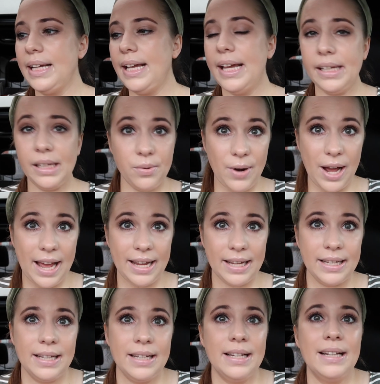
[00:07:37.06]
anyway,
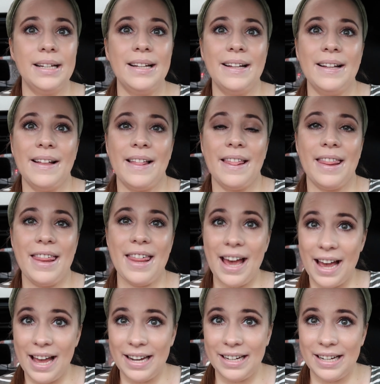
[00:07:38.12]

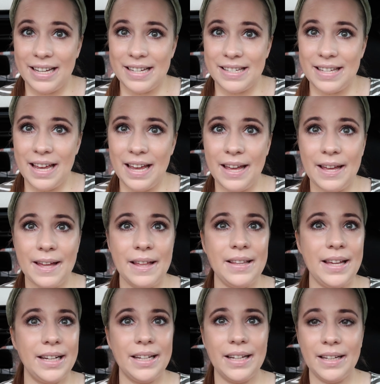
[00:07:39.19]
that is
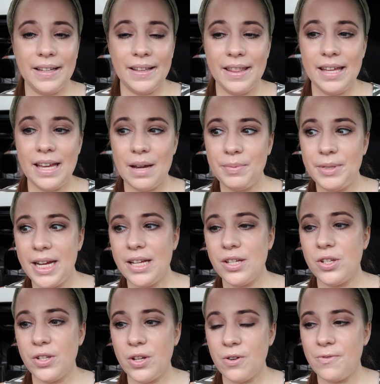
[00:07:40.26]
like the
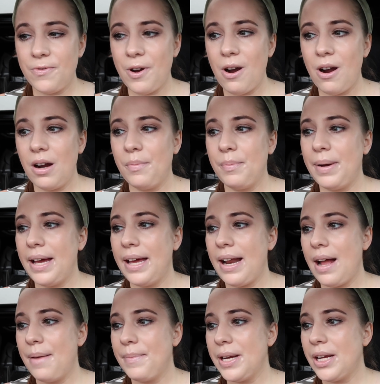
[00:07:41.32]
update so far, but
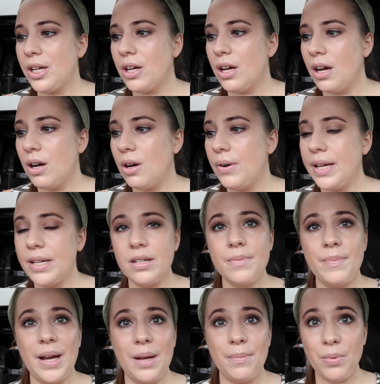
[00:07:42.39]
I'm gonna go
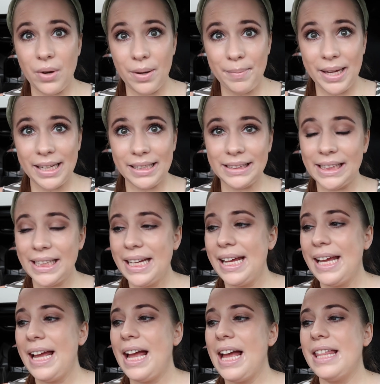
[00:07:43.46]
into my appointment
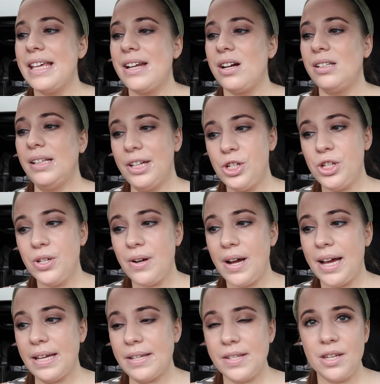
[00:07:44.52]
and then I'll let you
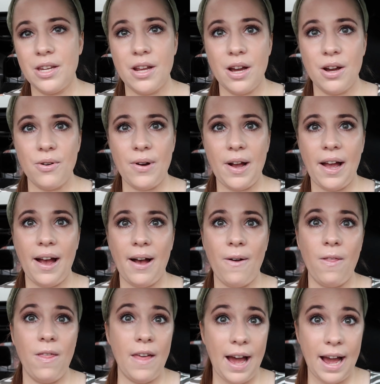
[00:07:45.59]
guys know
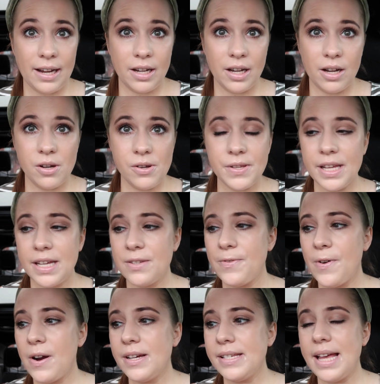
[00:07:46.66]
how that goes. As
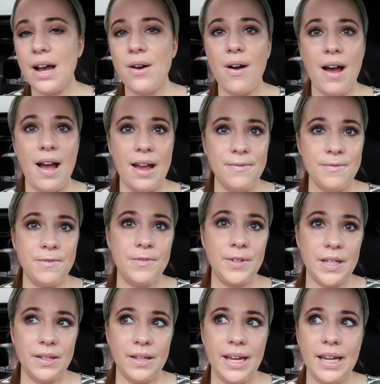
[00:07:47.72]
far as how I'm
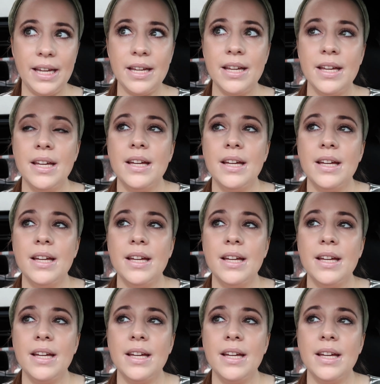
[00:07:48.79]
feeling,